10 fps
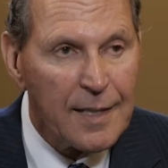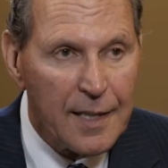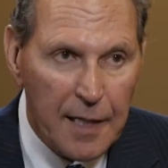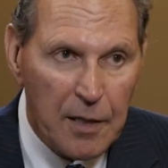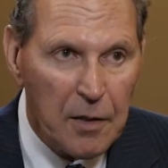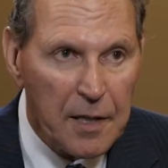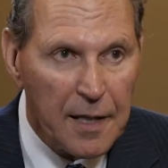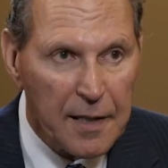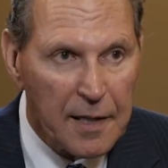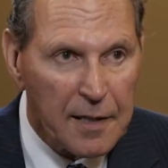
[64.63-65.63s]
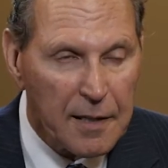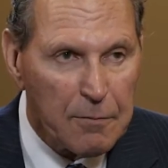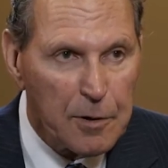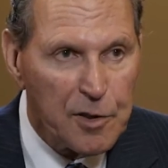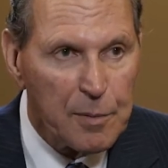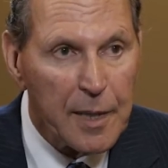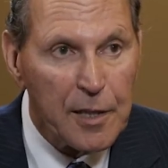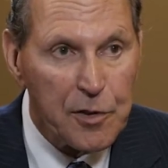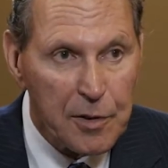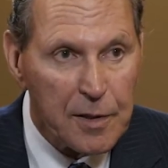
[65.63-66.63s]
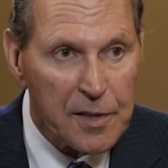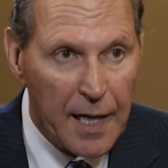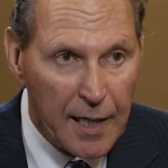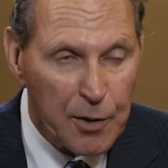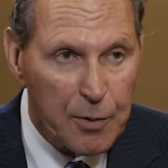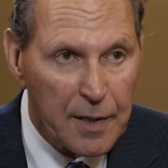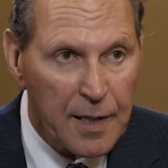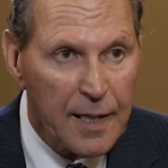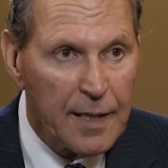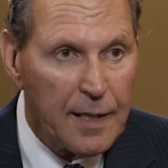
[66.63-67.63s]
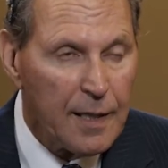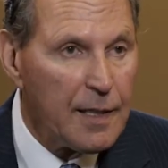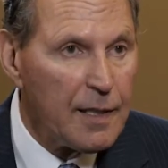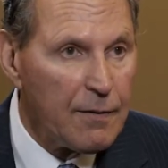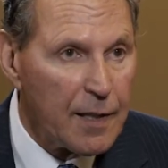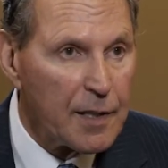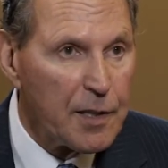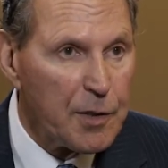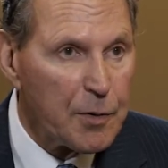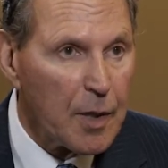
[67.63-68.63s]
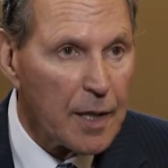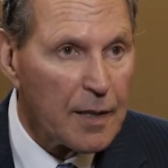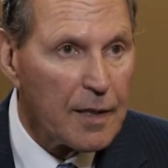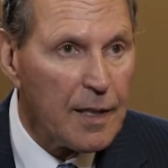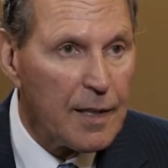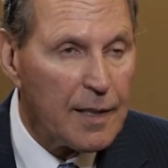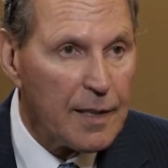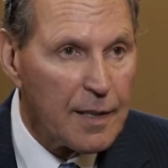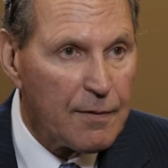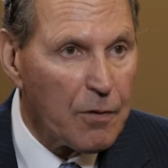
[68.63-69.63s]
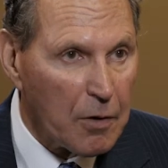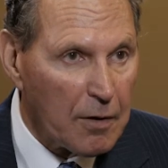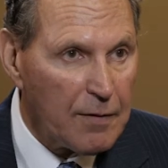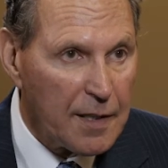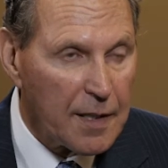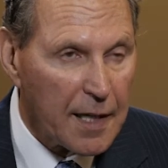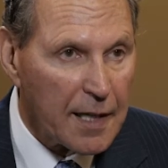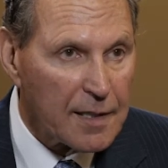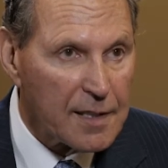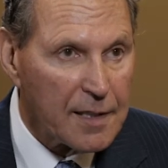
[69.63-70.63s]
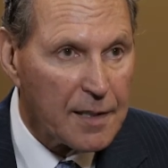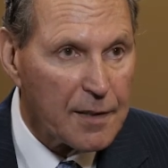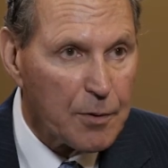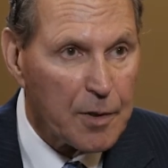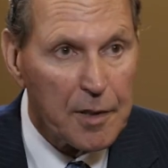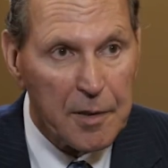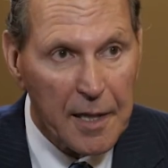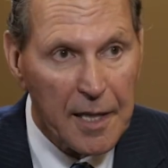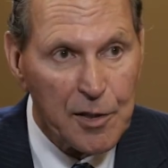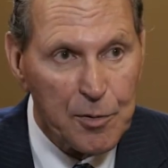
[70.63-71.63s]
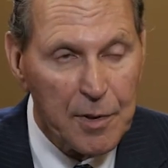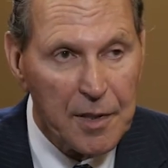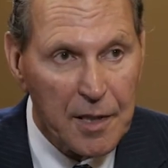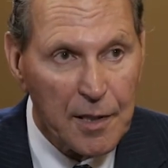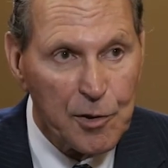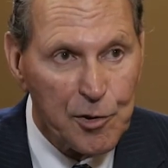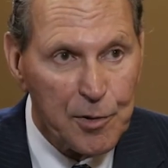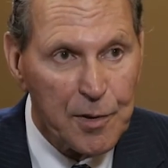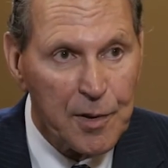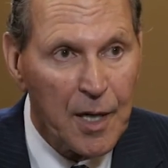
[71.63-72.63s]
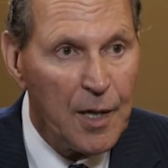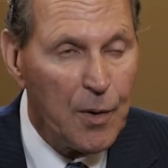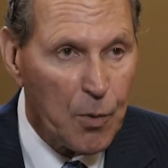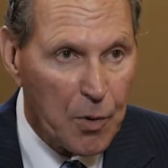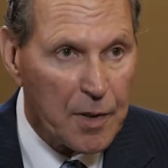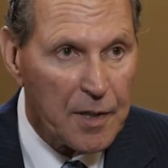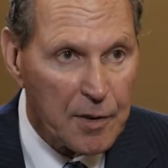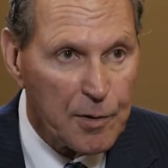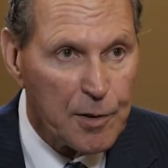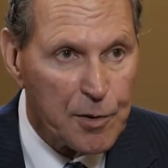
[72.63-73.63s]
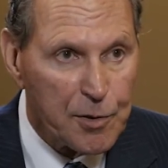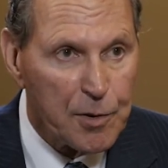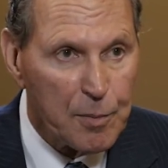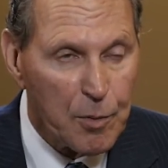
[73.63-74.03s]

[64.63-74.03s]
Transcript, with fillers: take a look at that coverage and make sure it's adequate in the event you are involved in an accident or a crash with an uninsured or an underinsured